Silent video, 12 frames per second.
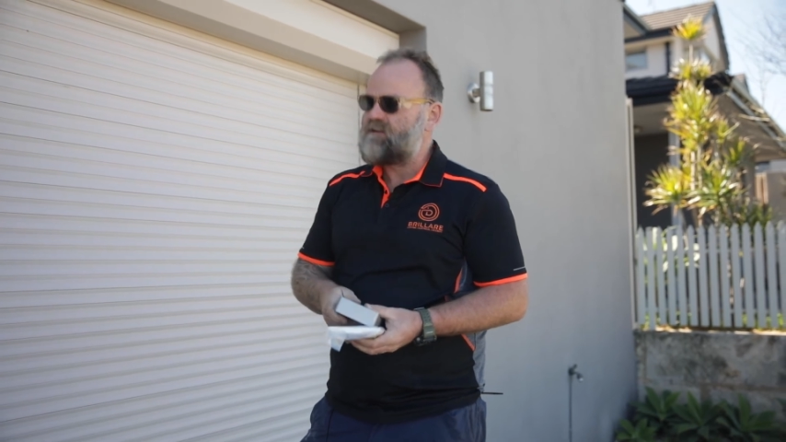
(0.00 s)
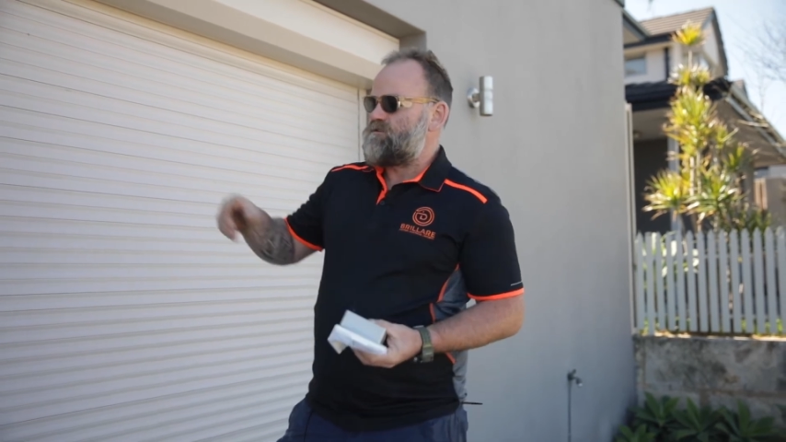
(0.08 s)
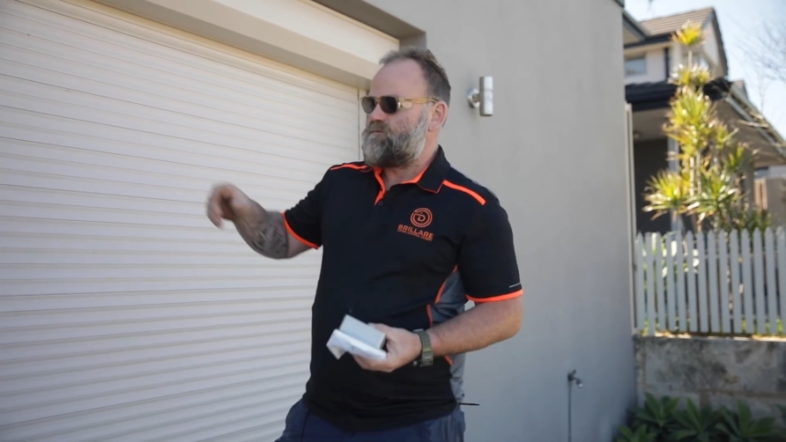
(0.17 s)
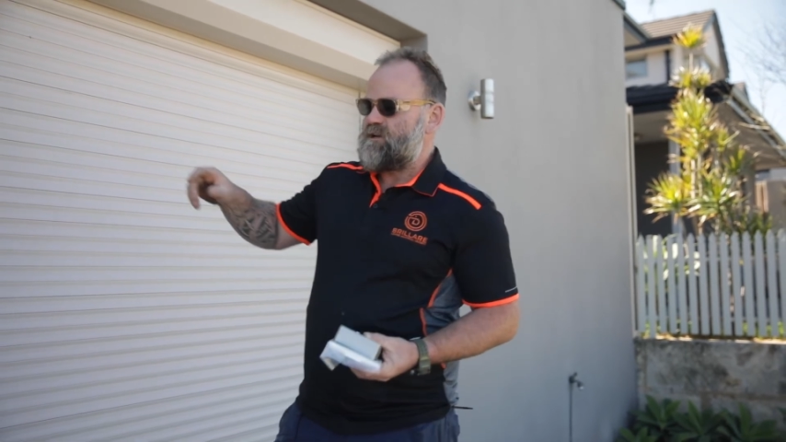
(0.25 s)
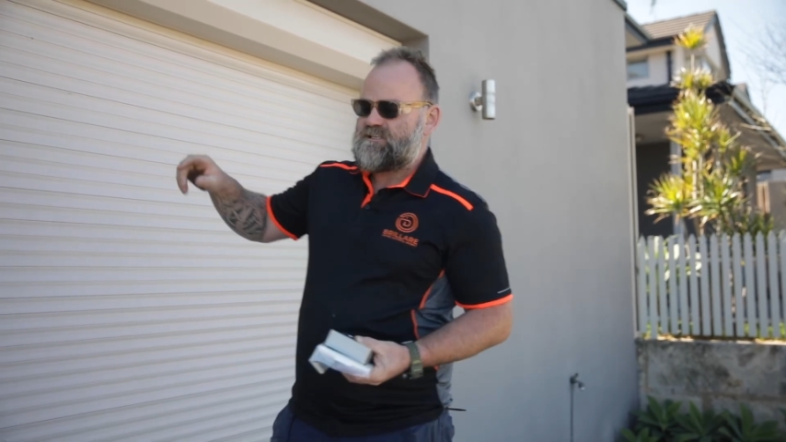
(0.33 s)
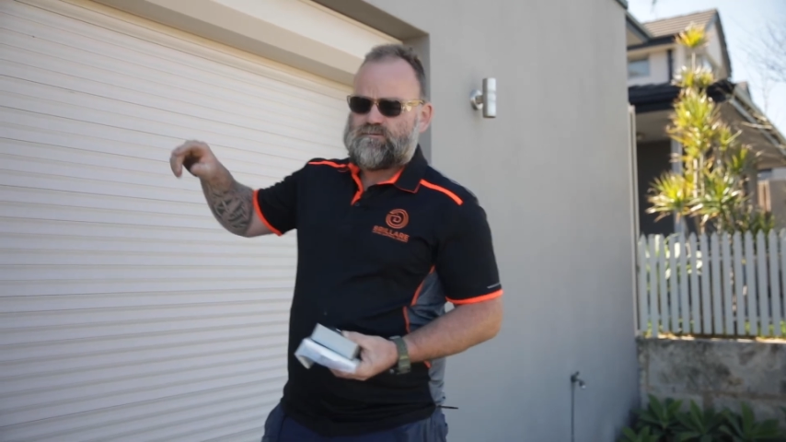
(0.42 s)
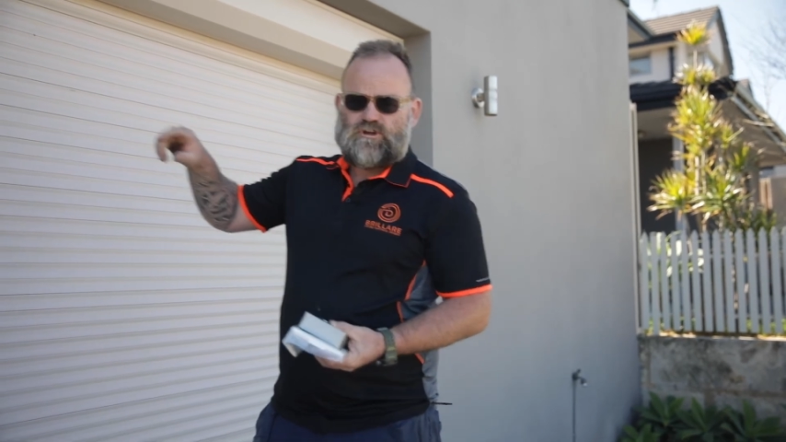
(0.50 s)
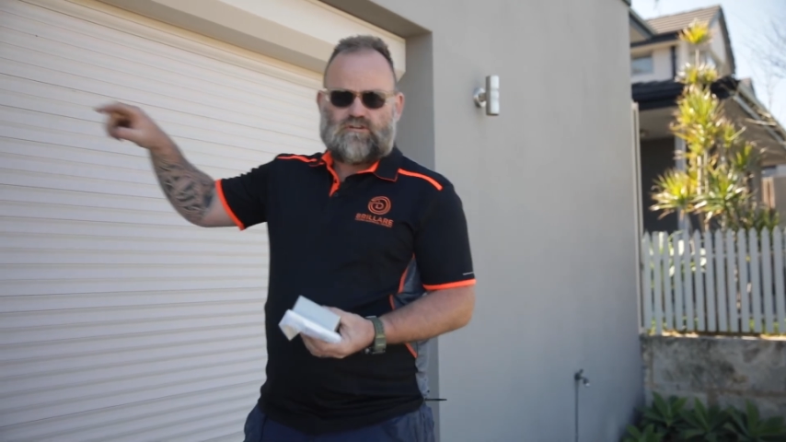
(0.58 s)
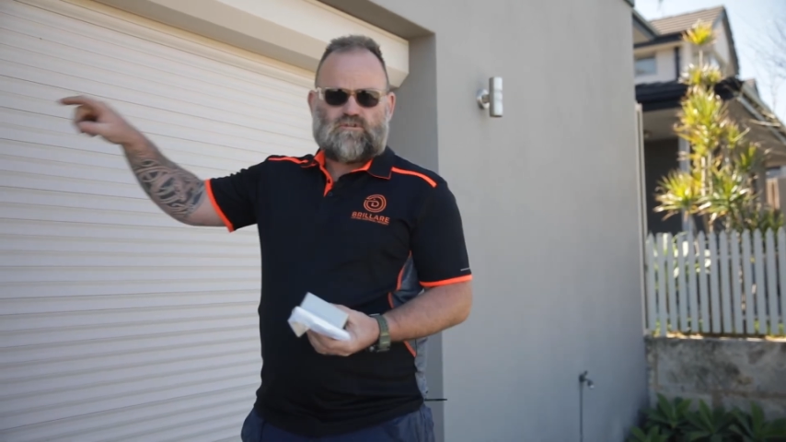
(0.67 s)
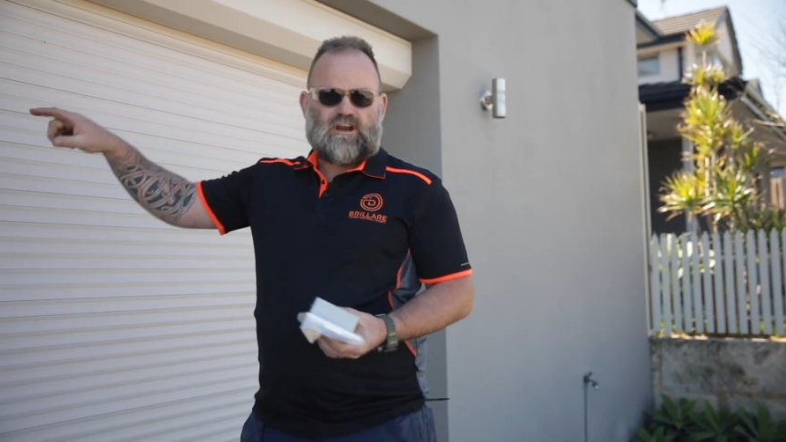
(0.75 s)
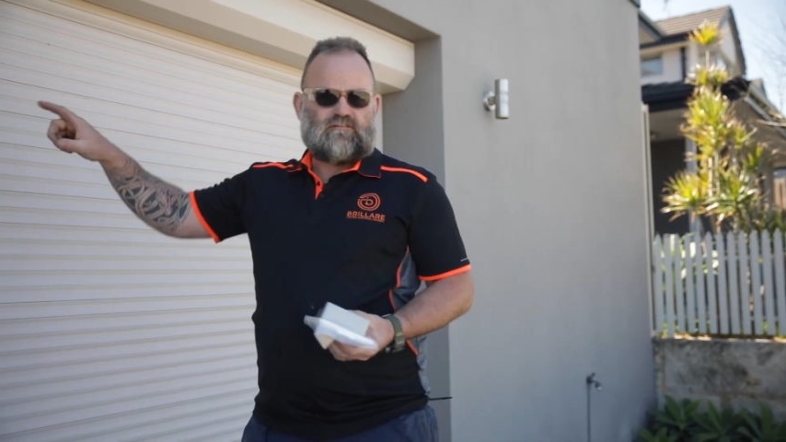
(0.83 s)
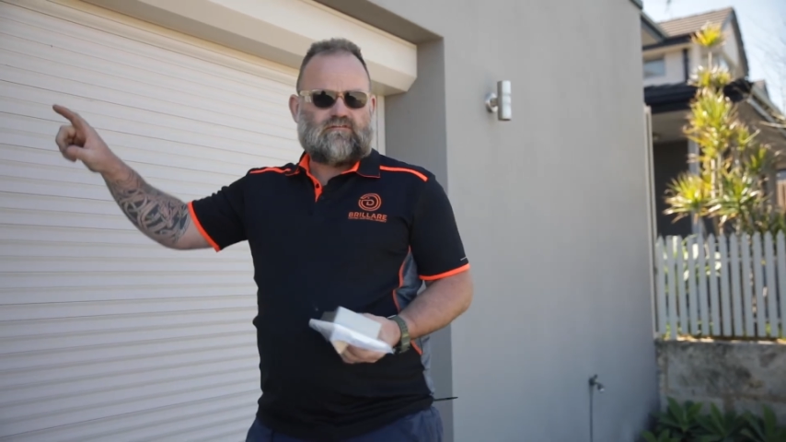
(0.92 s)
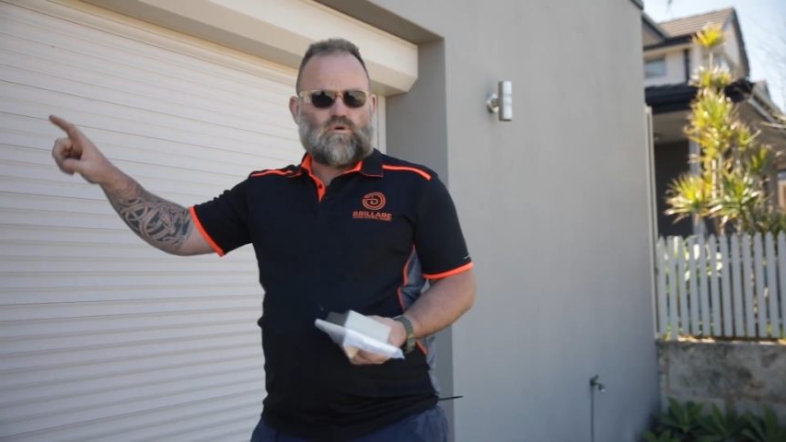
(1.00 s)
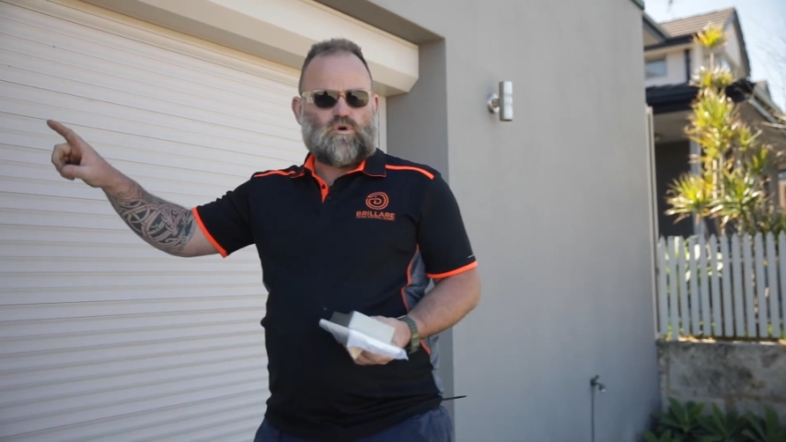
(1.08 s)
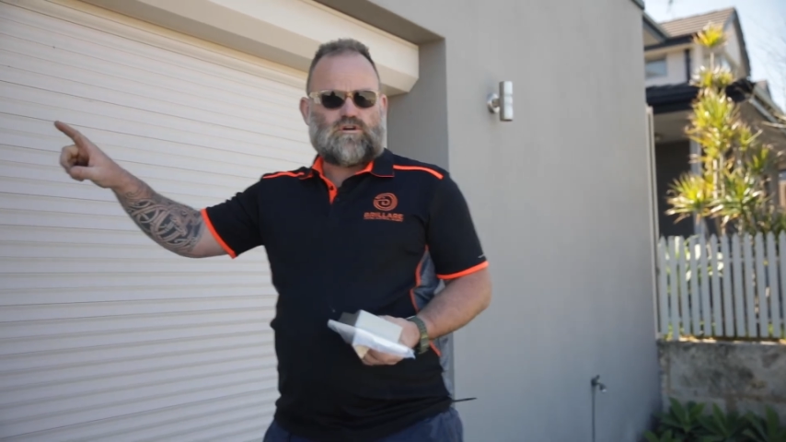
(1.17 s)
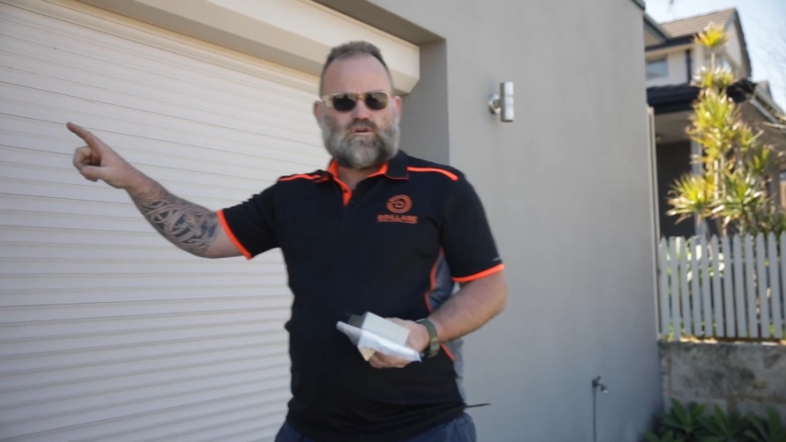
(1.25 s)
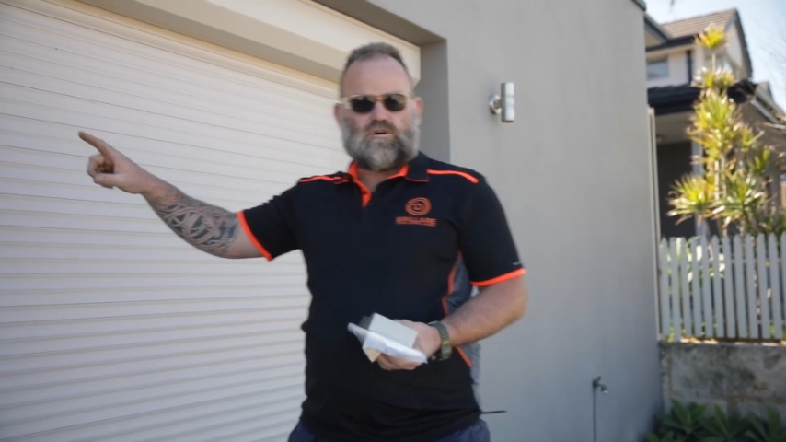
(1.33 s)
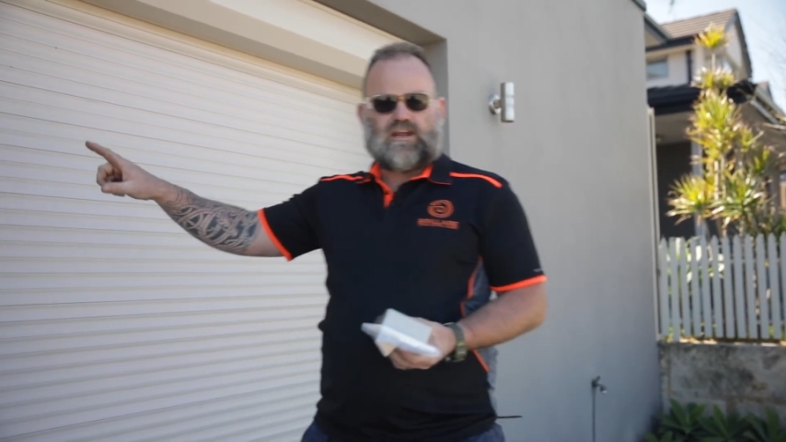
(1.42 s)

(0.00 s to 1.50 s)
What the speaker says: So basically we've got to run a 4-core